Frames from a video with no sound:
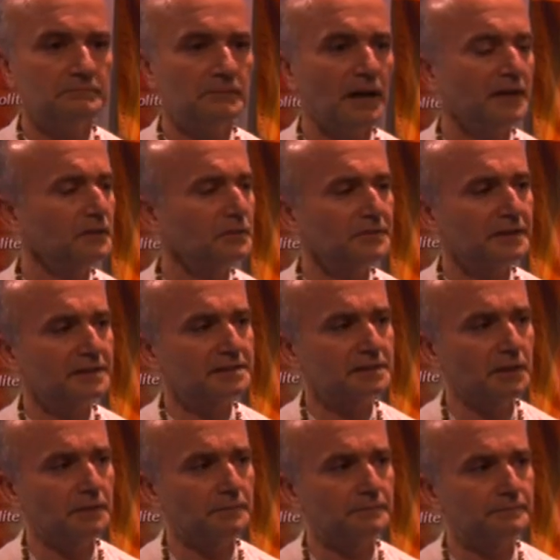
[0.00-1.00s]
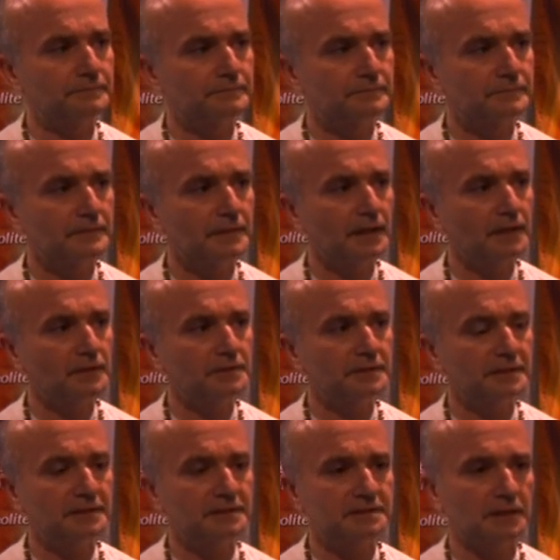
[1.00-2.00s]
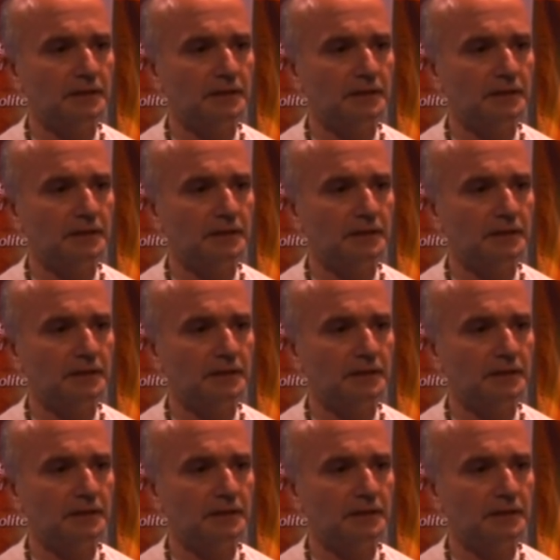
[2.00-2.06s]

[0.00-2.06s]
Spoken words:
I don't think so. I don't think so.